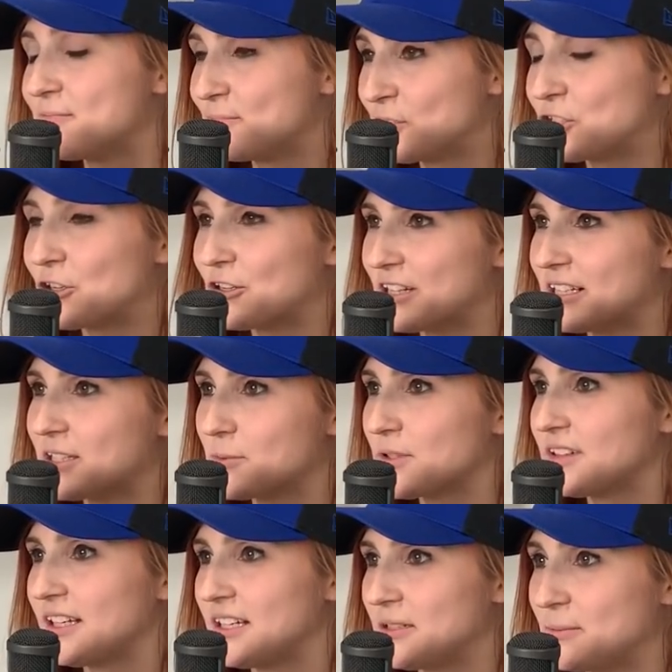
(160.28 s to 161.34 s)
I'm uh-huh. sure that's
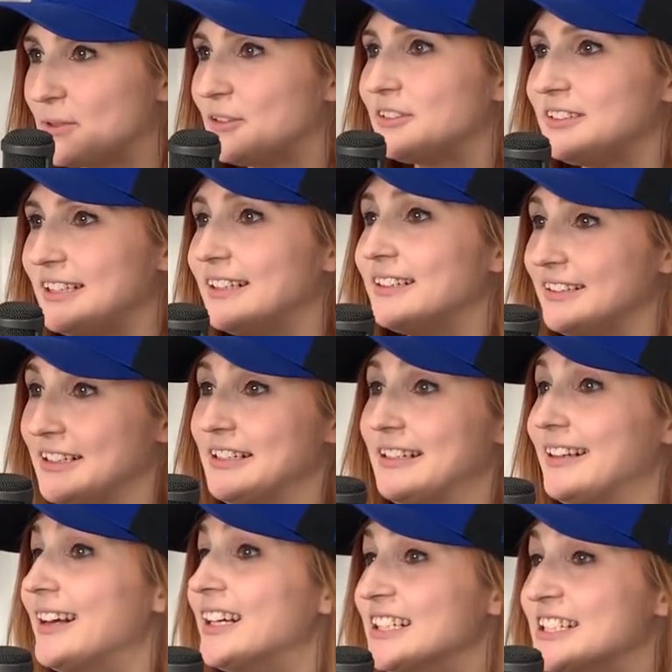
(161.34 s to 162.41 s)
relatable to
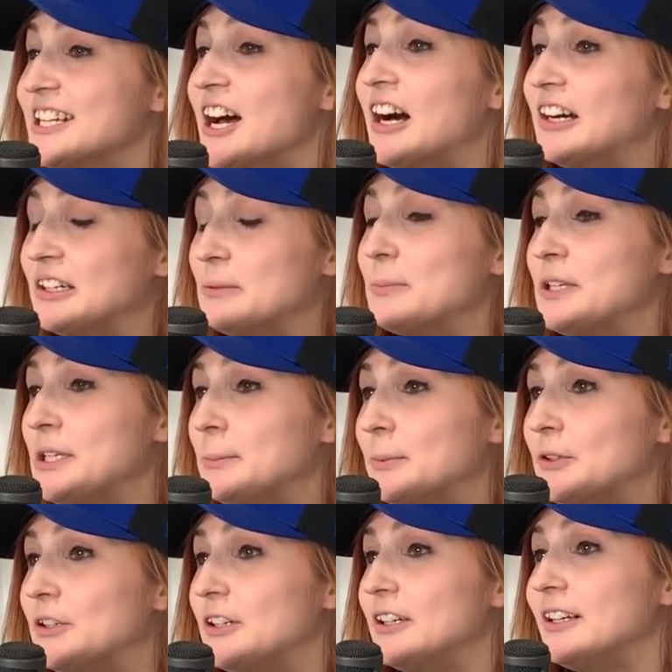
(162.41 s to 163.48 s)
like a ton of
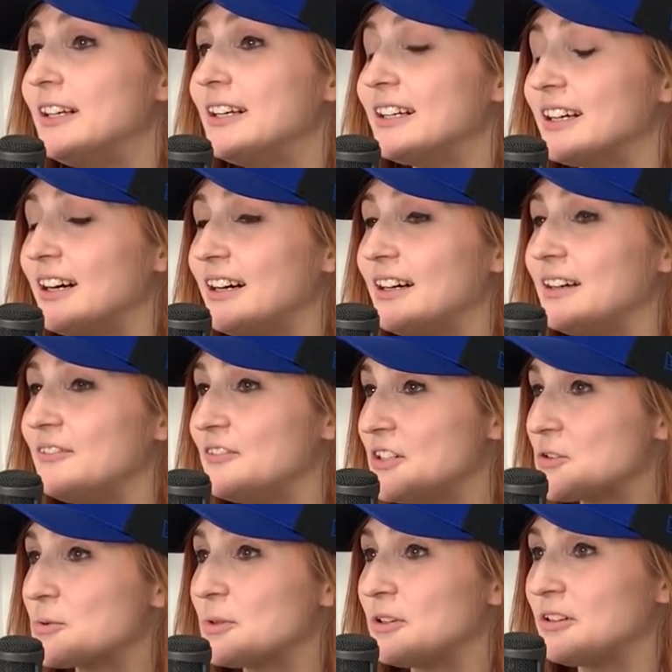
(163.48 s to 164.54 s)
people. Right. Uh,
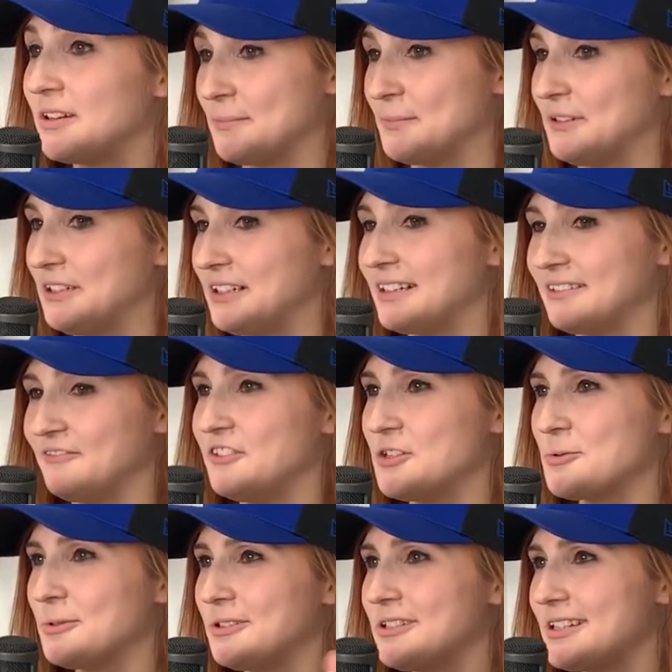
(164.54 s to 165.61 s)
visual. I'm like
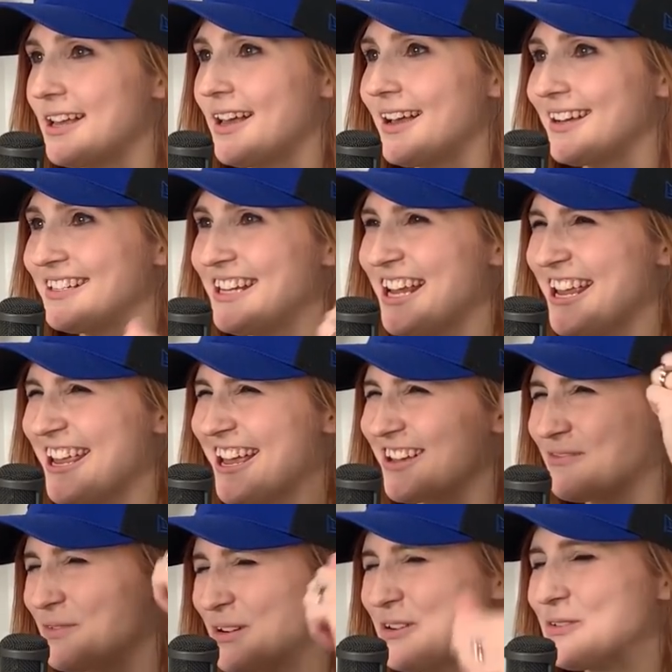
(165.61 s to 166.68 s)
visual design.
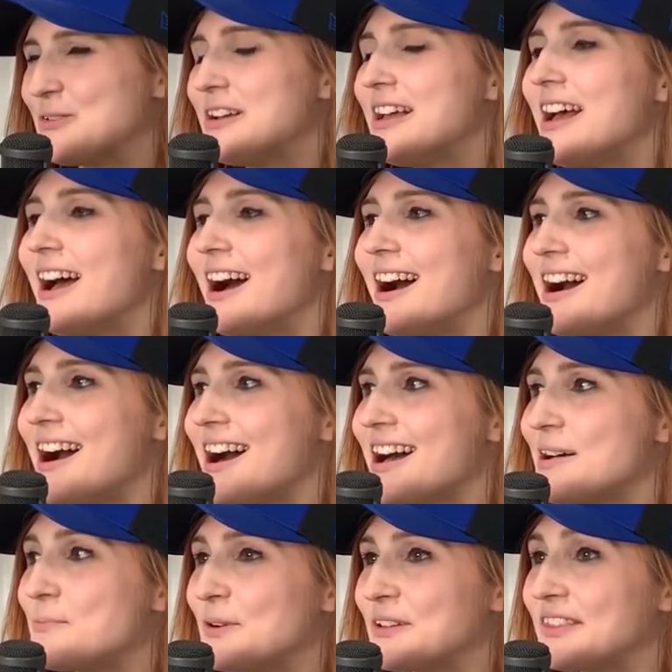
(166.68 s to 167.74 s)
Yeah. Woo.
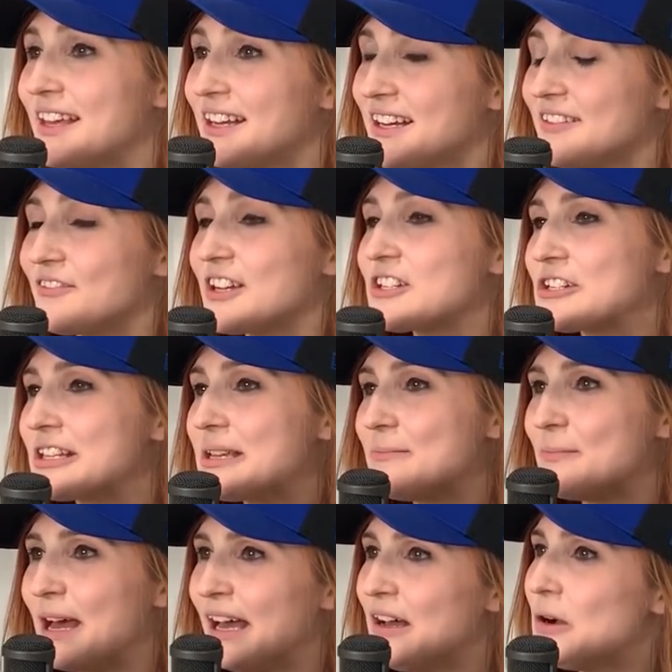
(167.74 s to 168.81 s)
Uh, but then I eventually
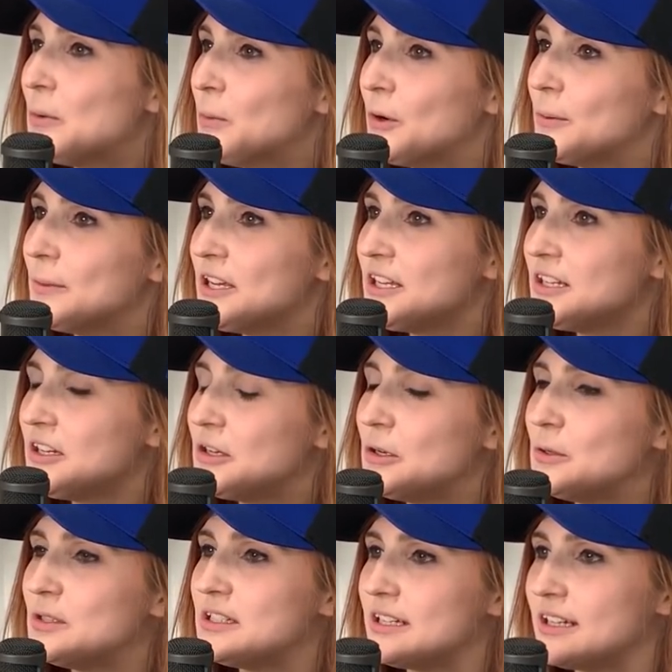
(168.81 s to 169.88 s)
met a woman
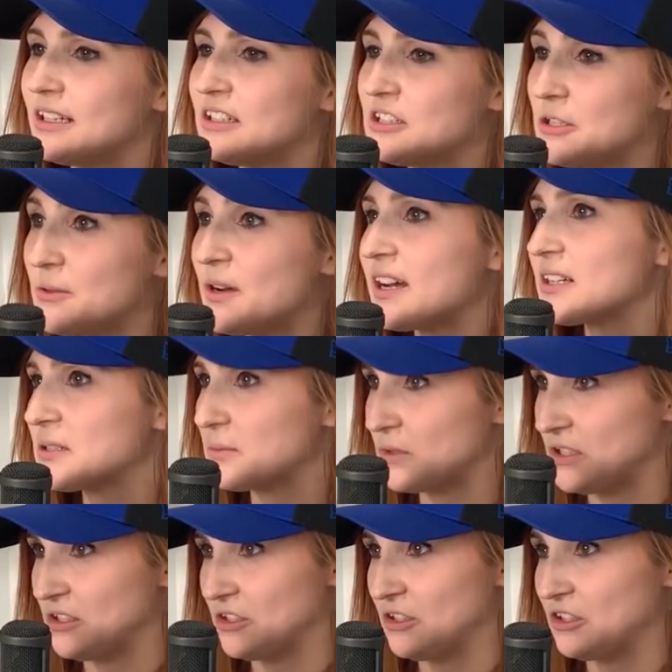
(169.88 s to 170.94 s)
who did U X
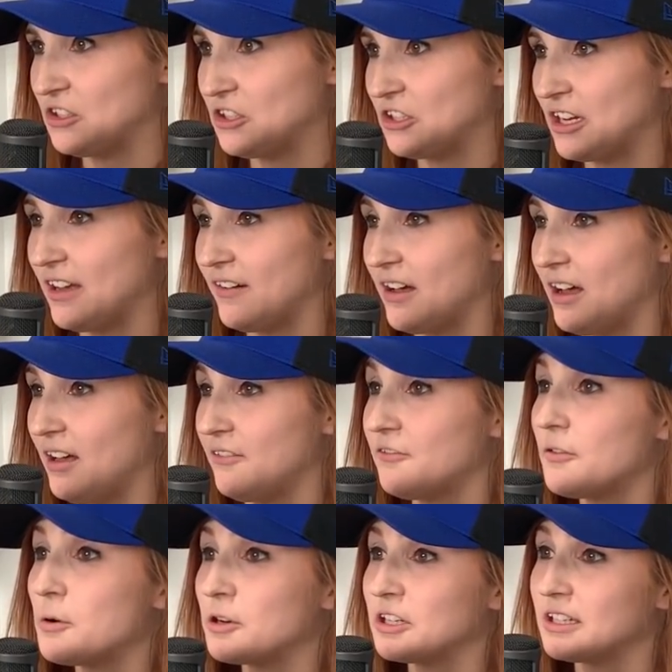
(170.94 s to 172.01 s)
research uh,
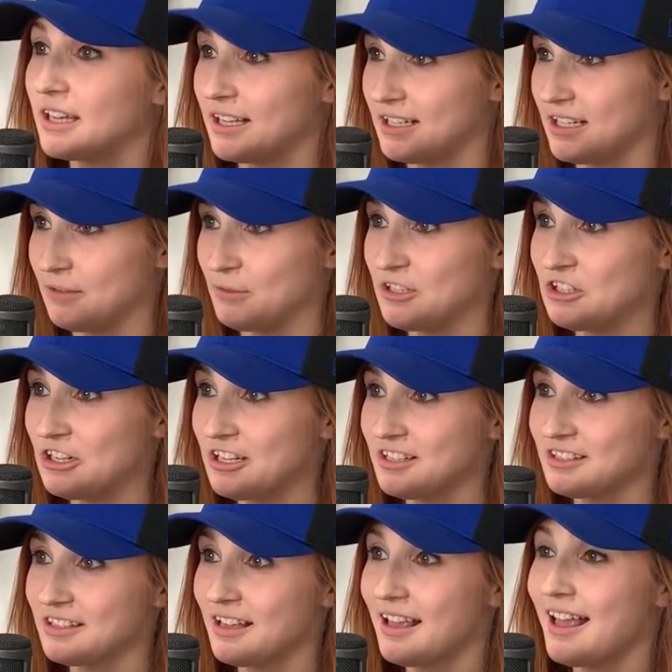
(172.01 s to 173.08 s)
for Getty
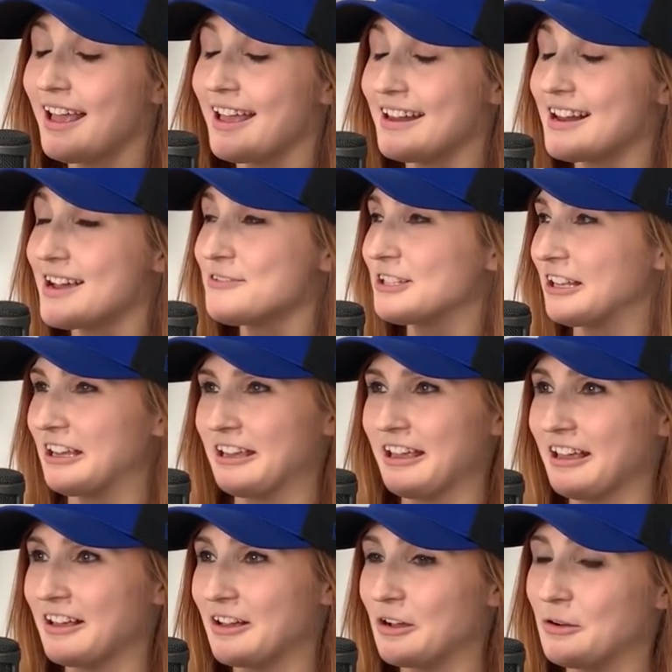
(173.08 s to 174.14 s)
Images. And I was
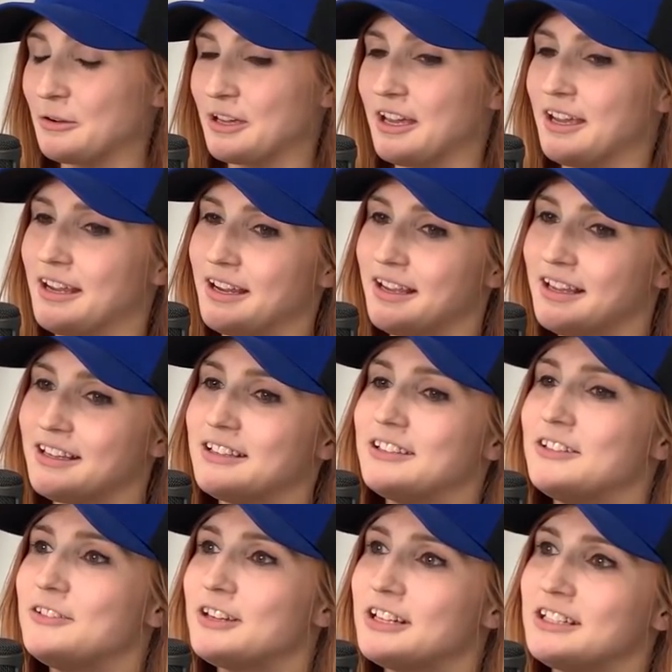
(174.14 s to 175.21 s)
like, okay,
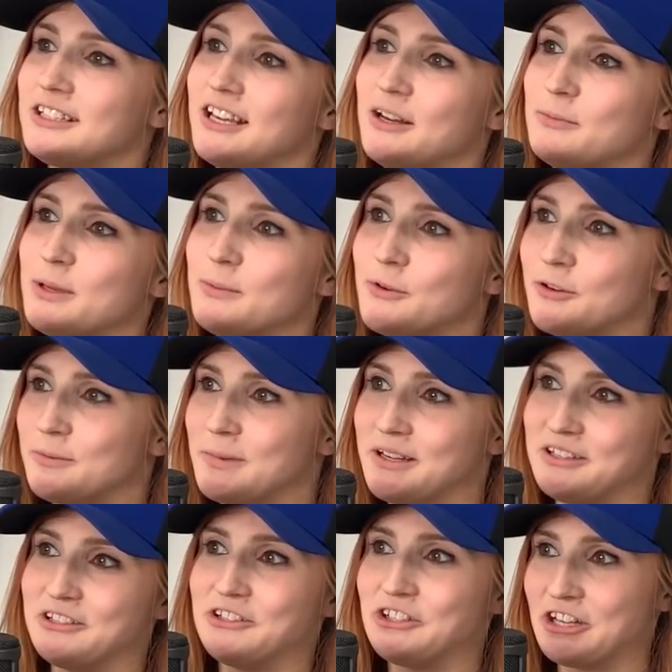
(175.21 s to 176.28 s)
you got to tell me more
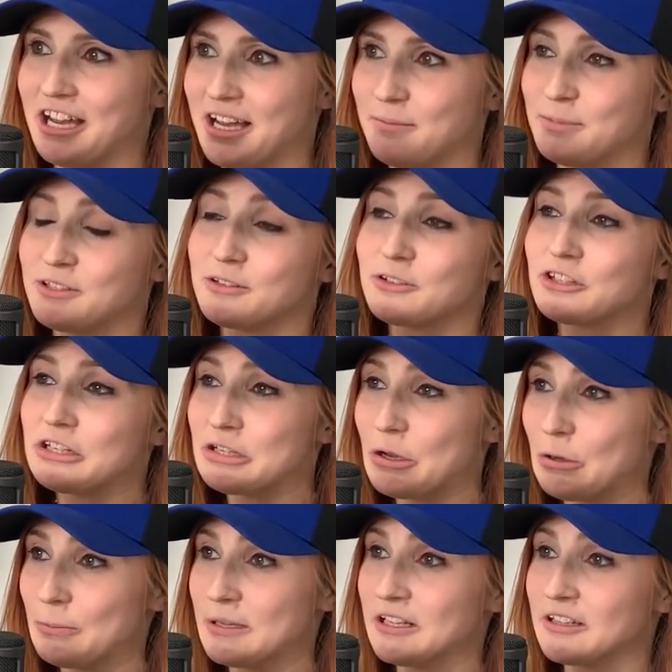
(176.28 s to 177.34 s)
about your job. So she
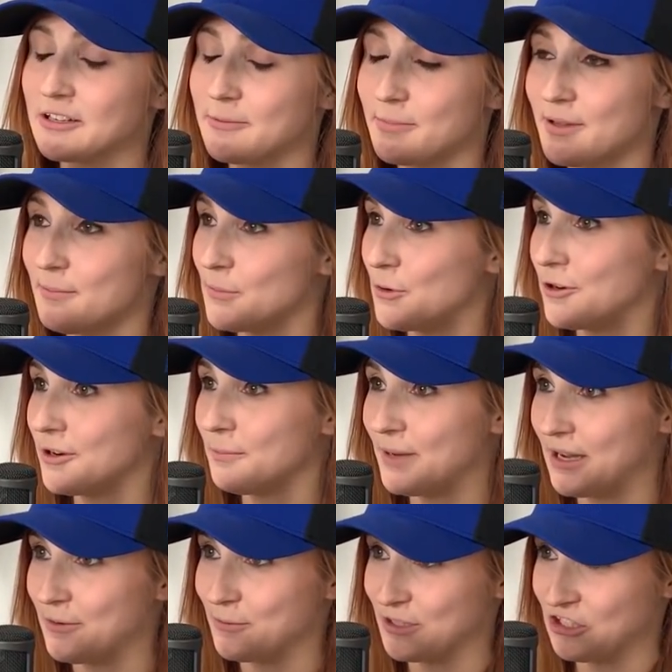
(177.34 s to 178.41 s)
told me a little bit more
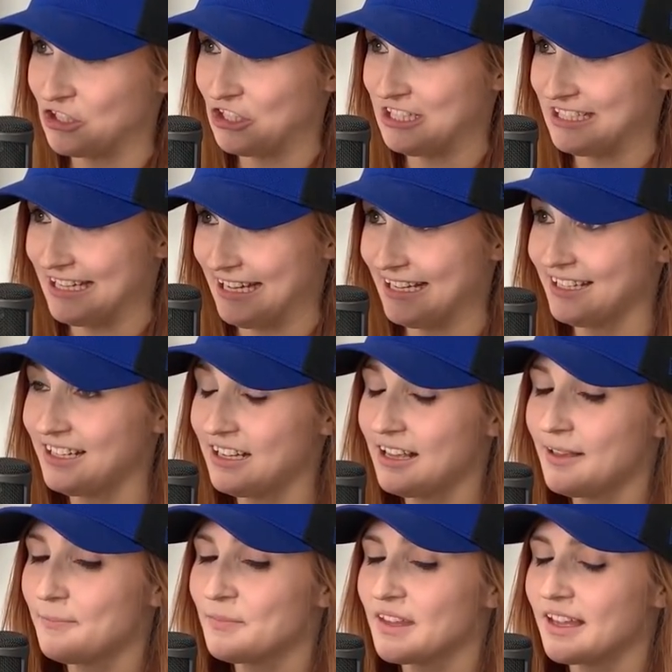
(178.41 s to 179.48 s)
about what she did.
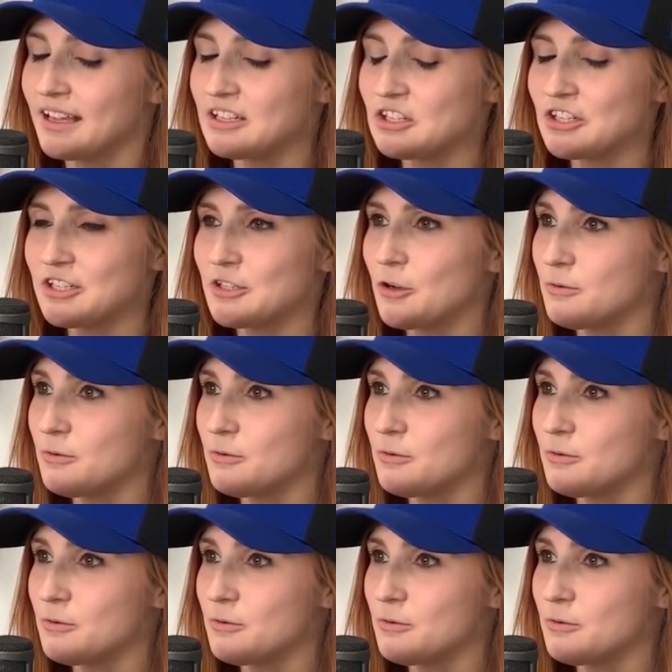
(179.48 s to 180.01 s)
Mm-hmm. And she